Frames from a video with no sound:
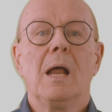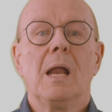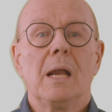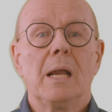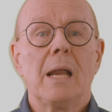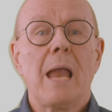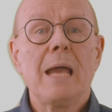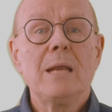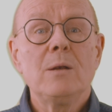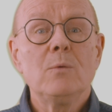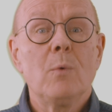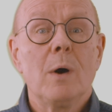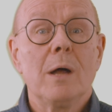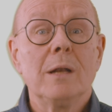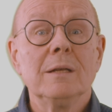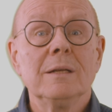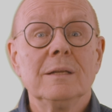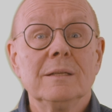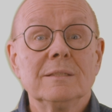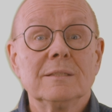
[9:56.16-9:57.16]
Line
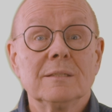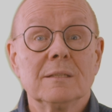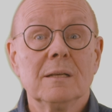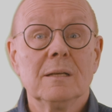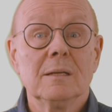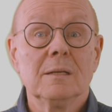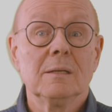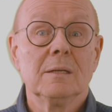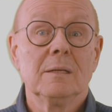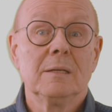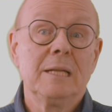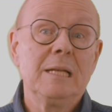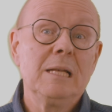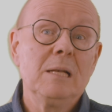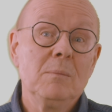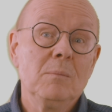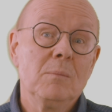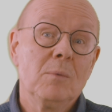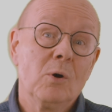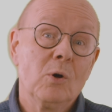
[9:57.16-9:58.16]
1 is a
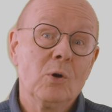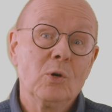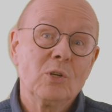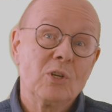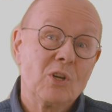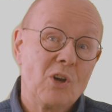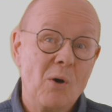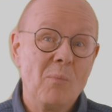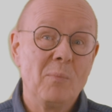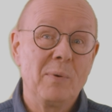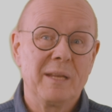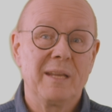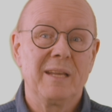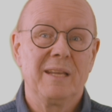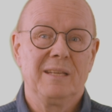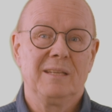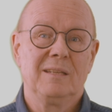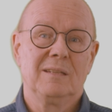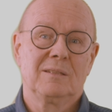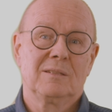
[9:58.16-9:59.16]
little more
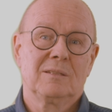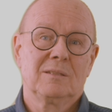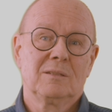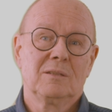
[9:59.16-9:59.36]
complicated.